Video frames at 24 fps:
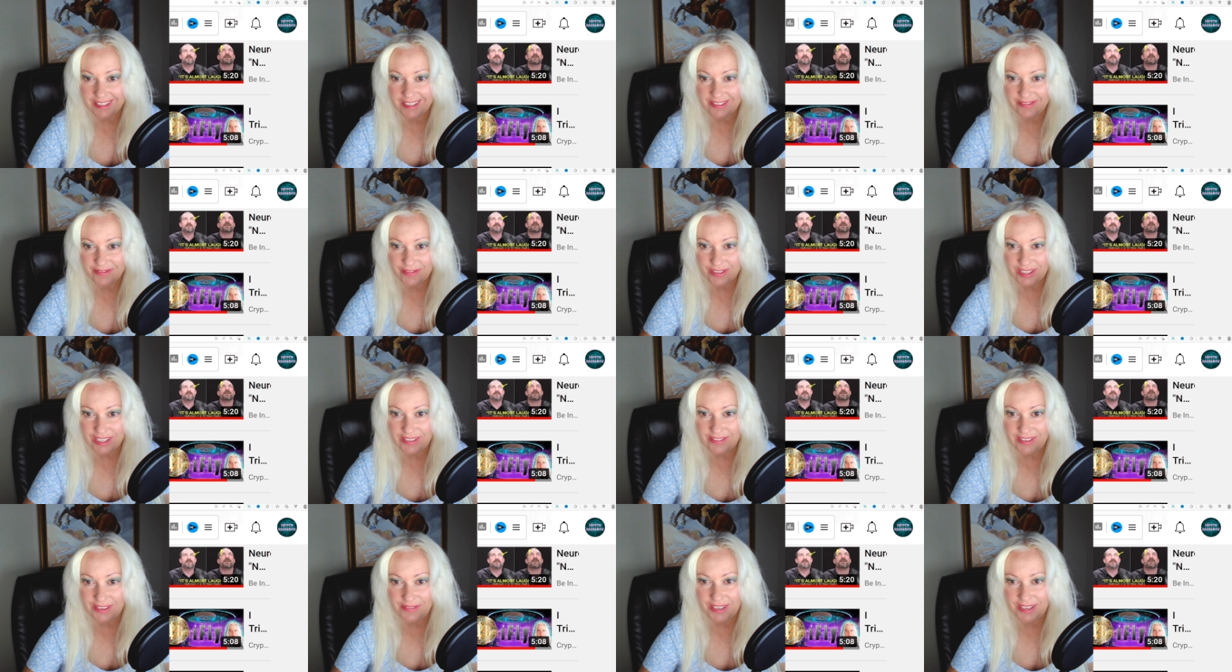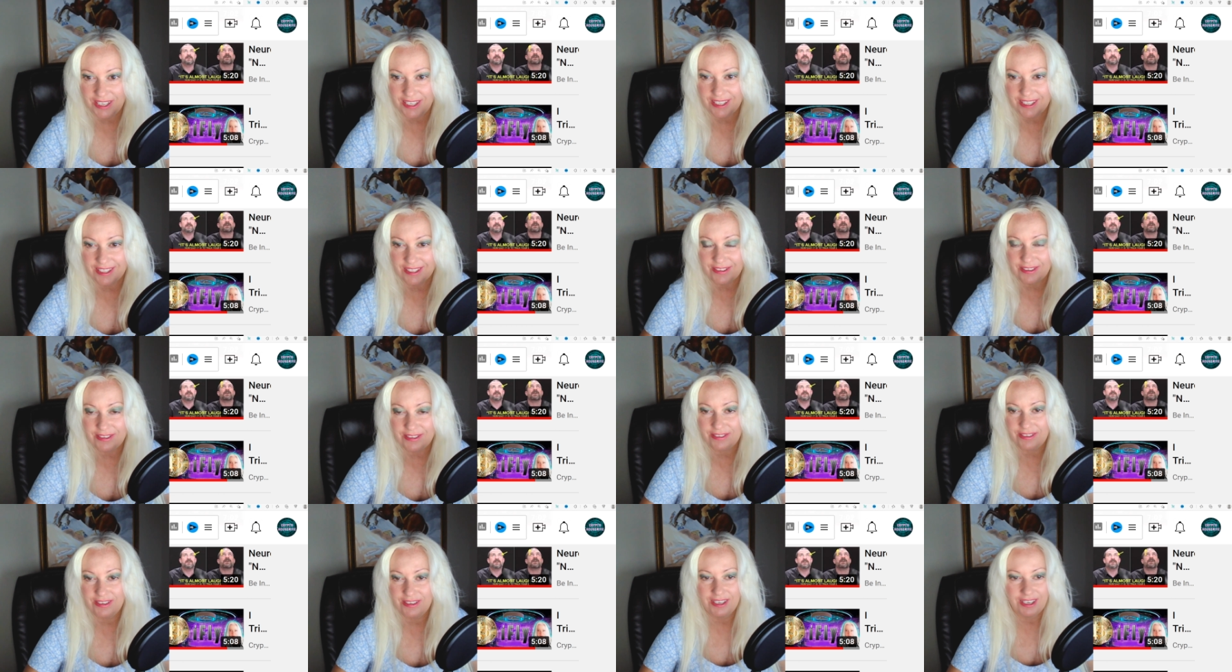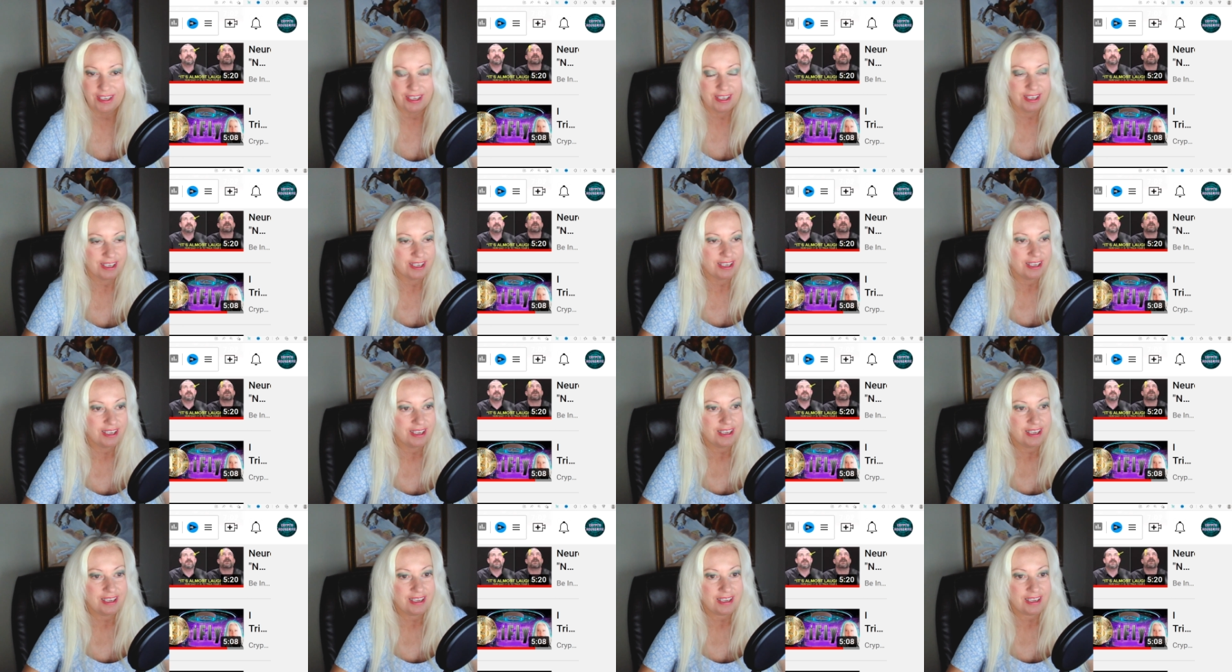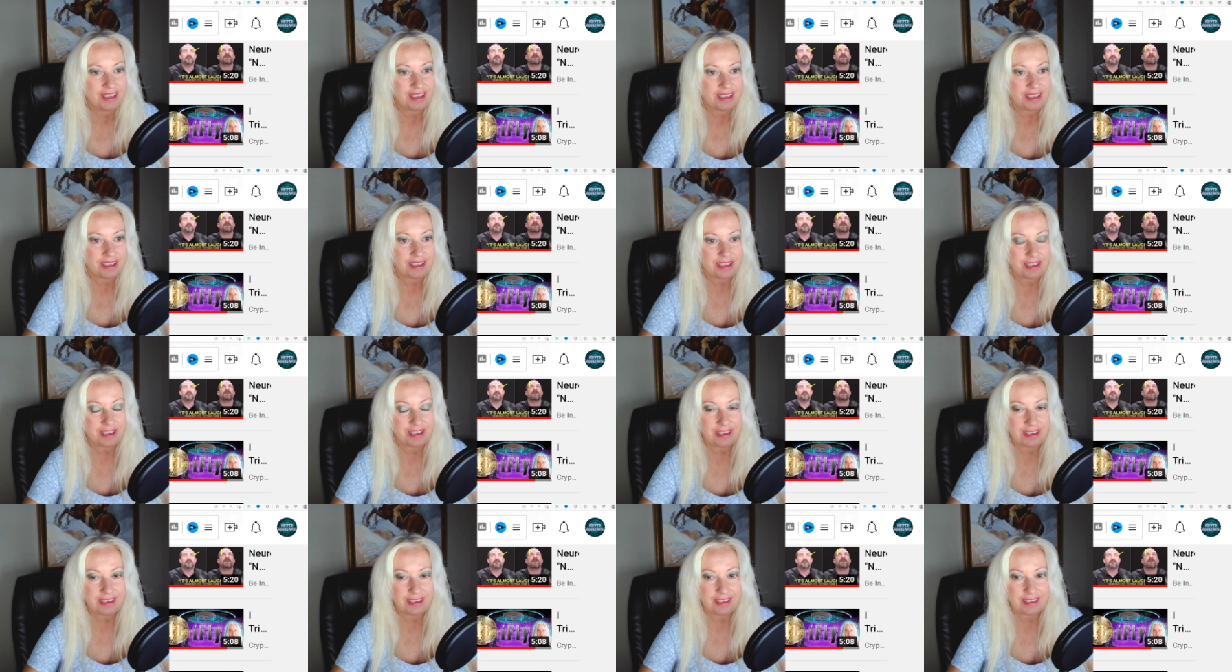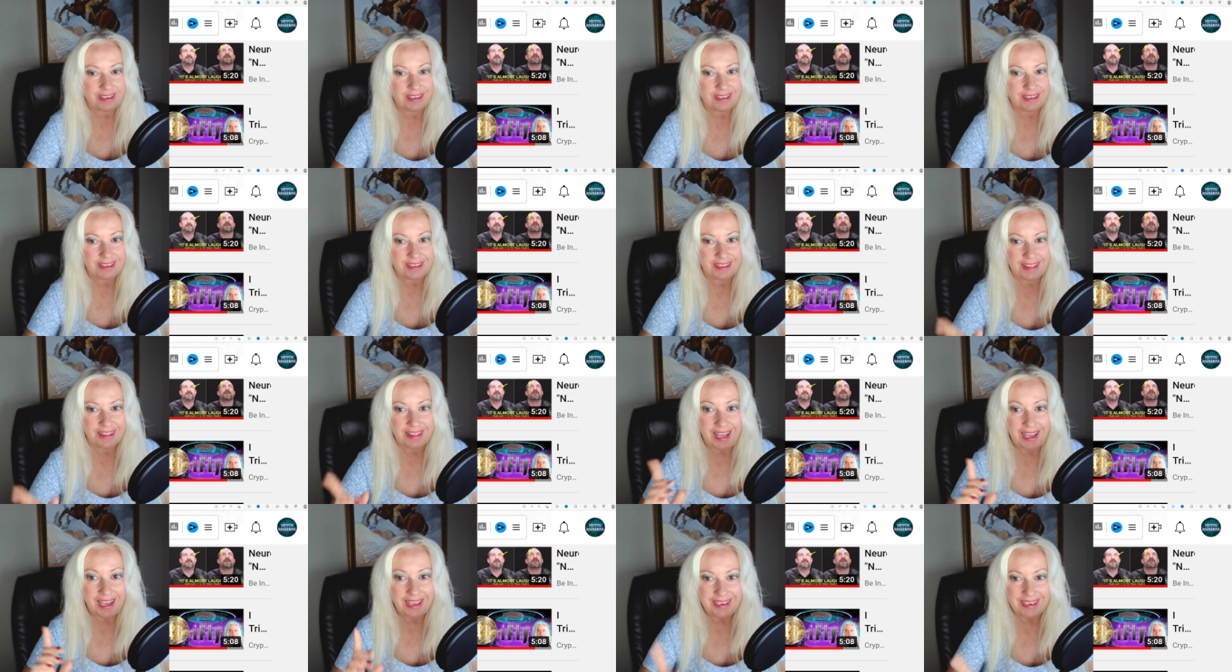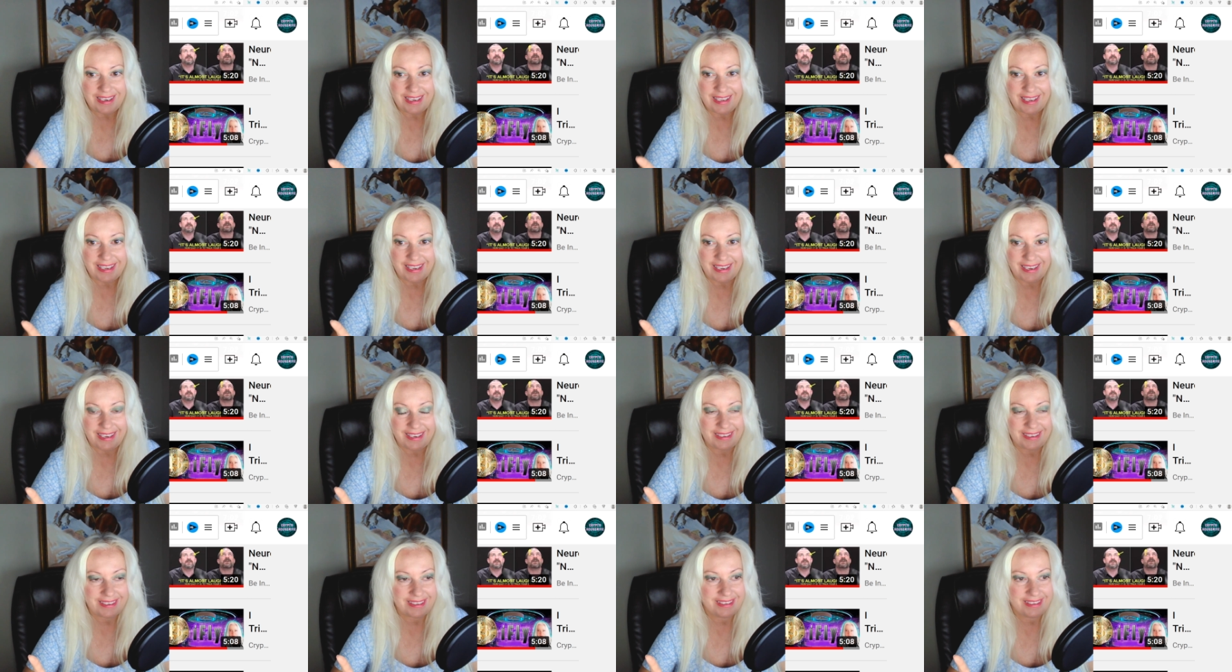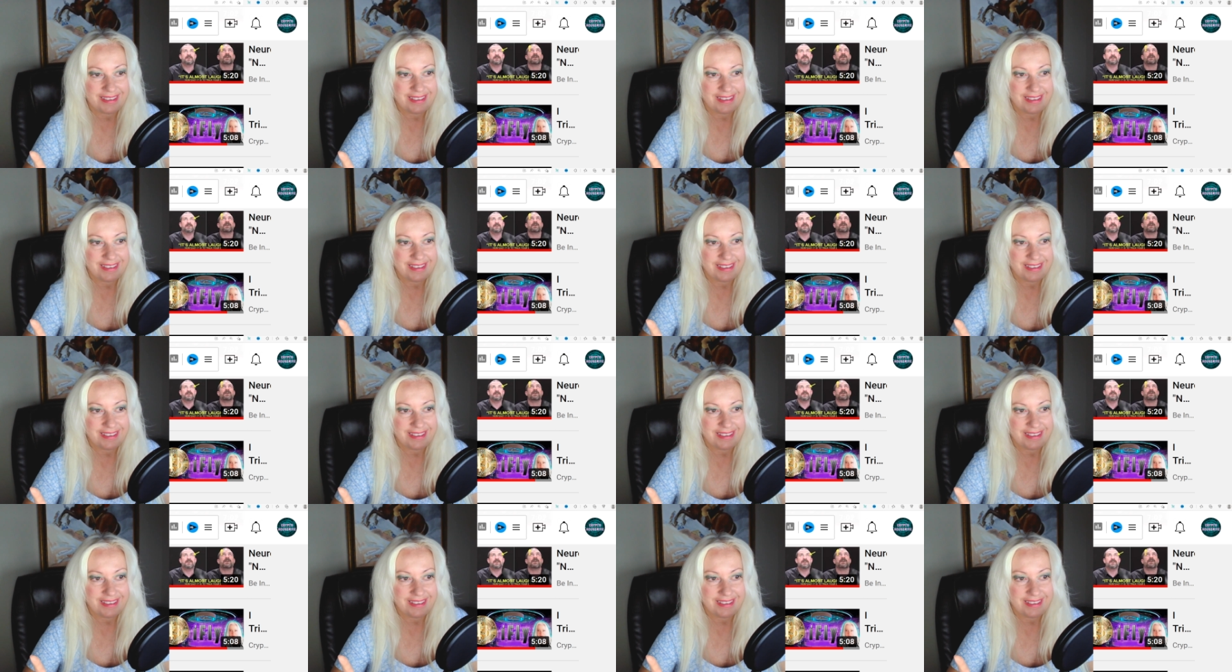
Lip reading: couldn't believe I made it through. And that night,